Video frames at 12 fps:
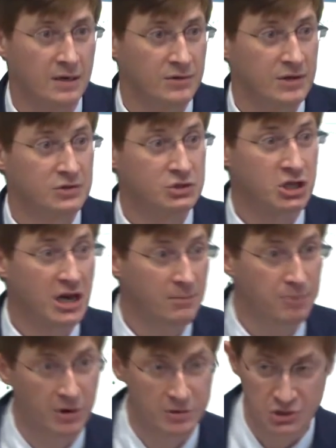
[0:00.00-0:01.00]
That the
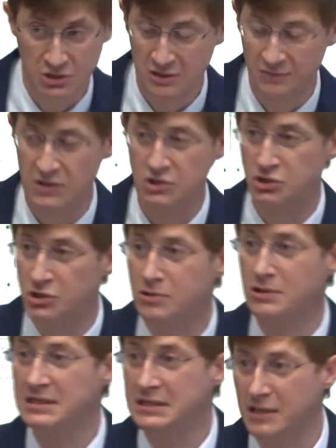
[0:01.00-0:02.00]
chairperson of this
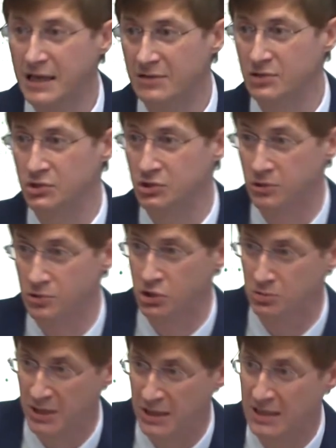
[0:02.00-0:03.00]
newly elected search
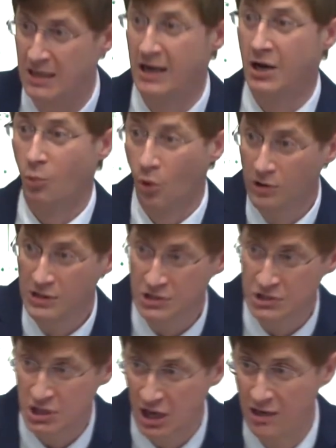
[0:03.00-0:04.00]
committee wanted
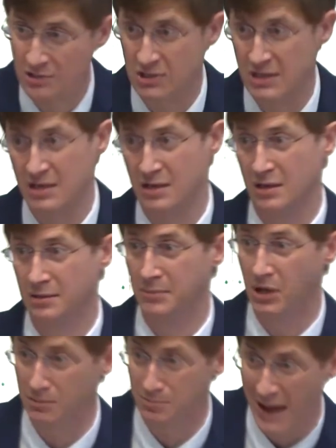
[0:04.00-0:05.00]
to talk to him
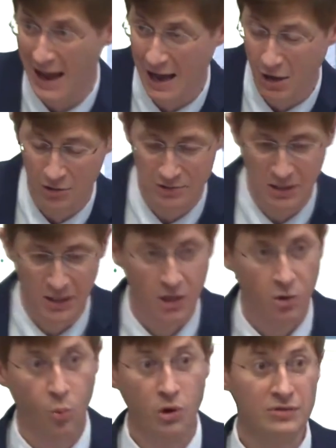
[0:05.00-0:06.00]
about
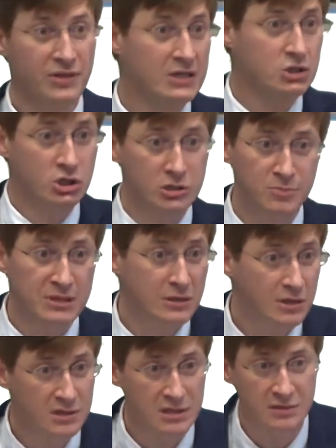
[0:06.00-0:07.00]
what they should be
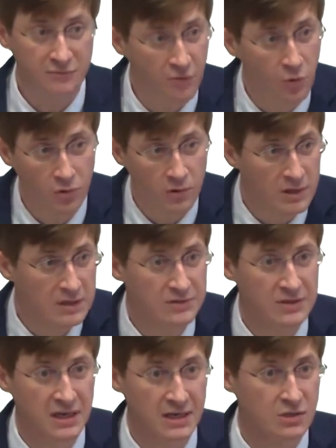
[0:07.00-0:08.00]
looking for in
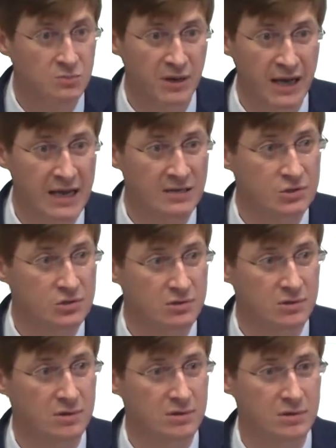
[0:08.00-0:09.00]
the next
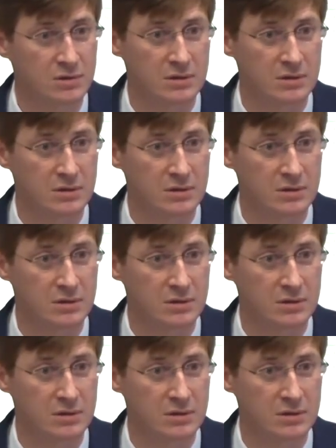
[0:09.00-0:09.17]
pastor.